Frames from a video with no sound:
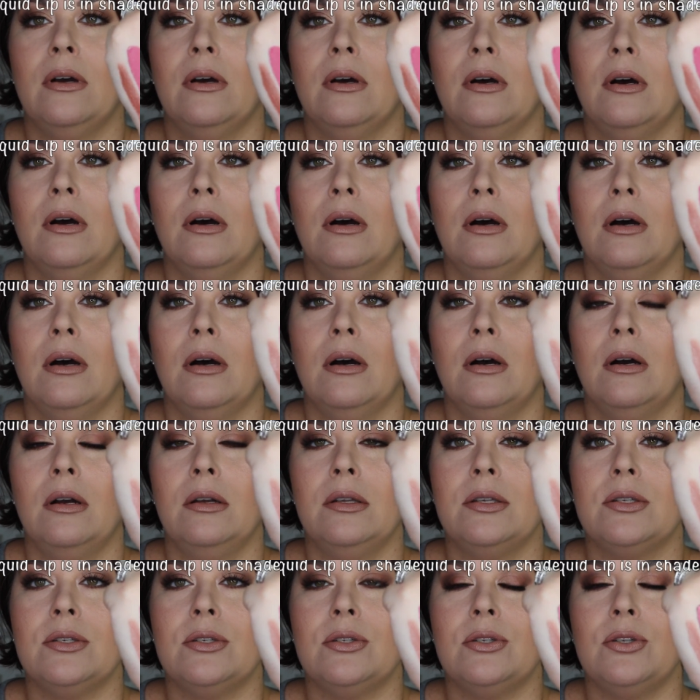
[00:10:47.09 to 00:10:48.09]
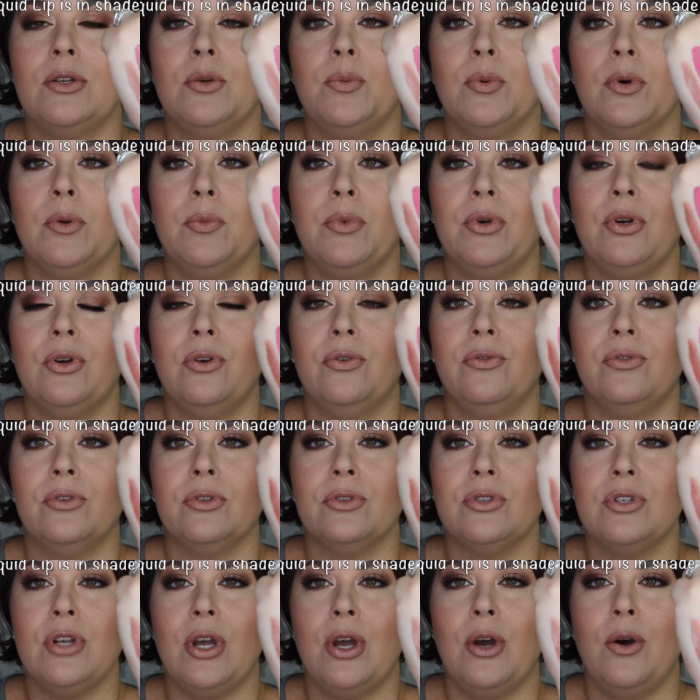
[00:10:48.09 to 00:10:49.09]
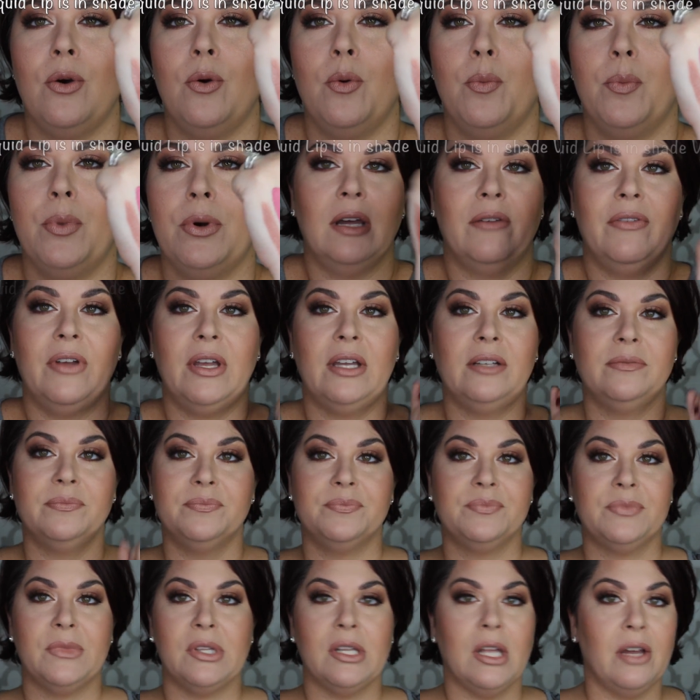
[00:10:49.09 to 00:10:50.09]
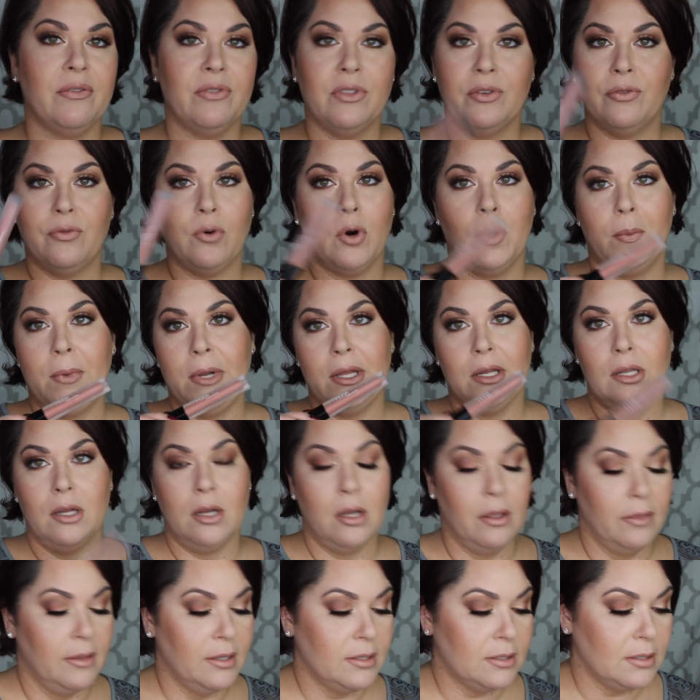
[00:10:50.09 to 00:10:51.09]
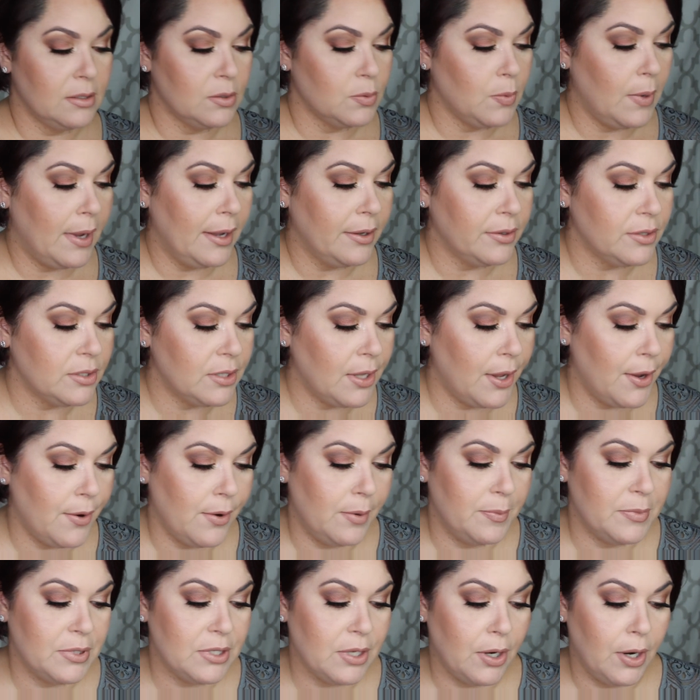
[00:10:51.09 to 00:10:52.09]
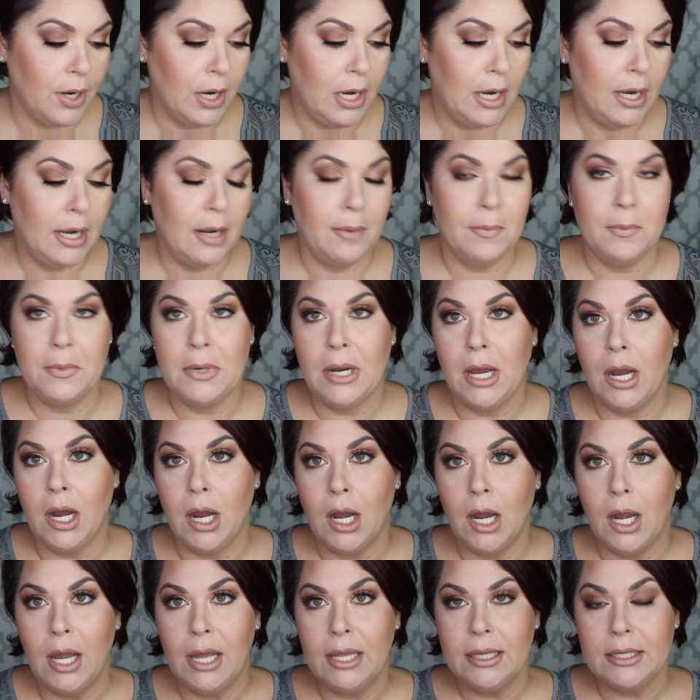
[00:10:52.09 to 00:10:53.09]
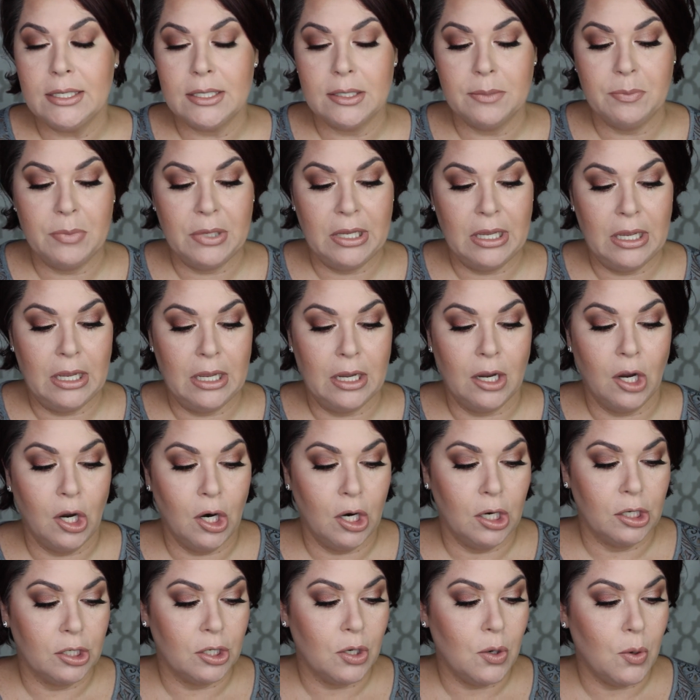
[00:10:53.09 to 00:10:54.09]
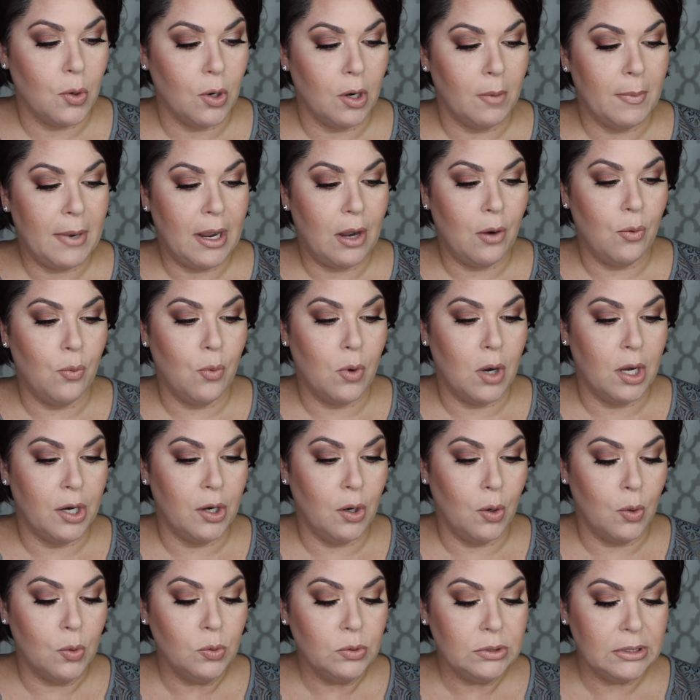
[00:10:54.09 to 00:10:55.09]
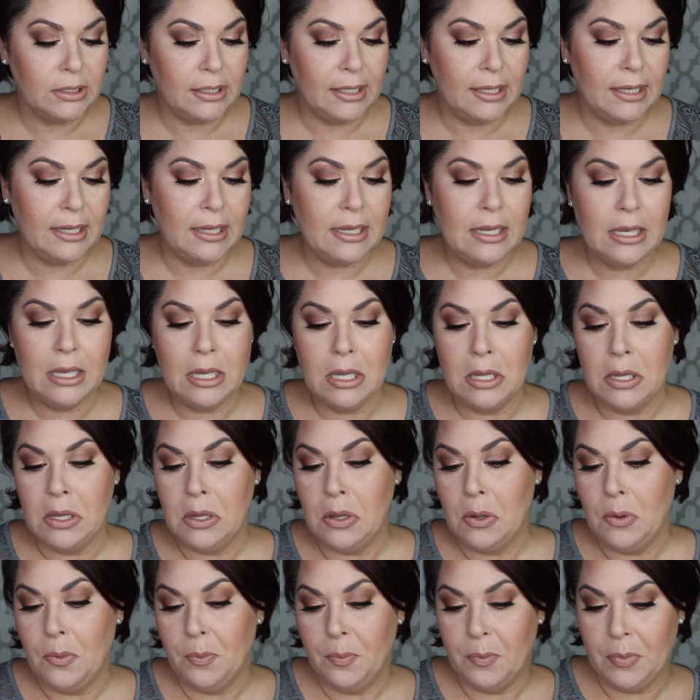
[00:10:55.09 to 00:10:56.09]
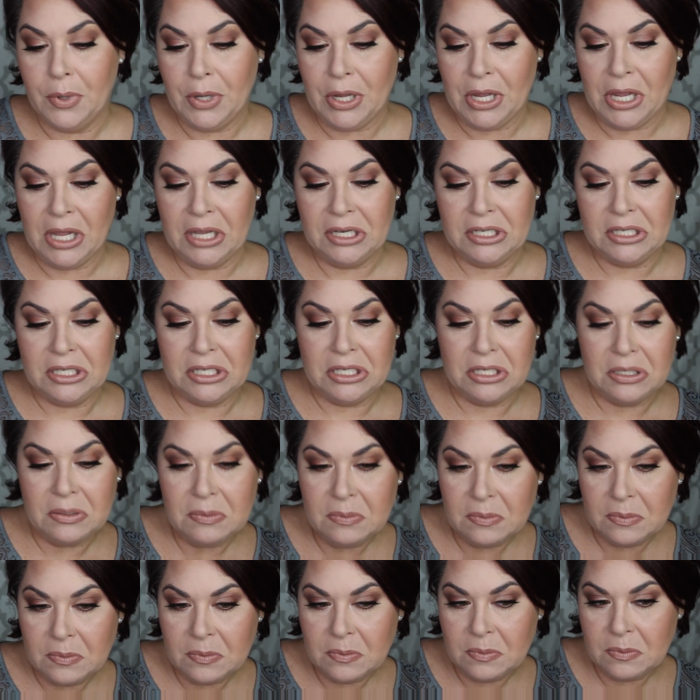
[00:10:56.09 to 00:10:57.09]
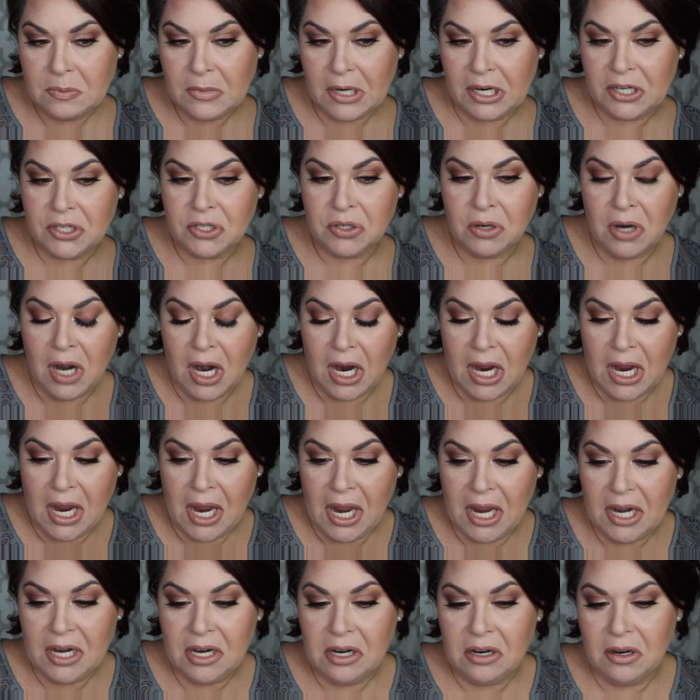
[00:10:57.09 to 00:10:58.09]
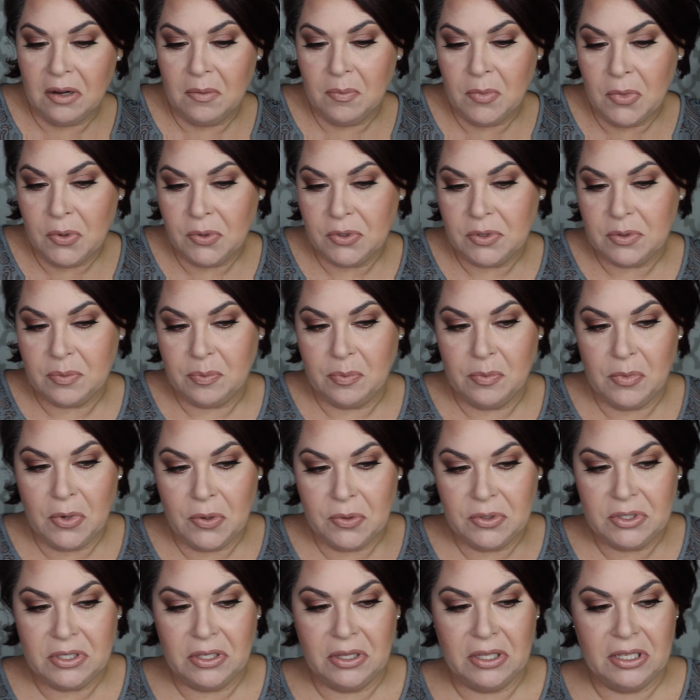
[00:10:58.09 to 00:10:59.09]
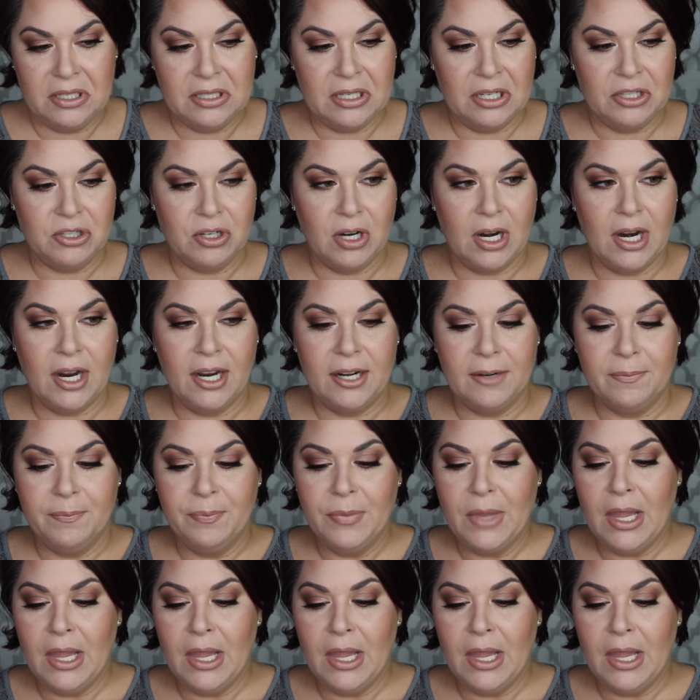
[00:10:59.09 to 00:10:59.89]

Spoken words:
Oh, super beautiful taupe. Love it. Love the formula on this as well. So I'm sorry I'm not being hardcore about one only, but I tried. Most of these I tried.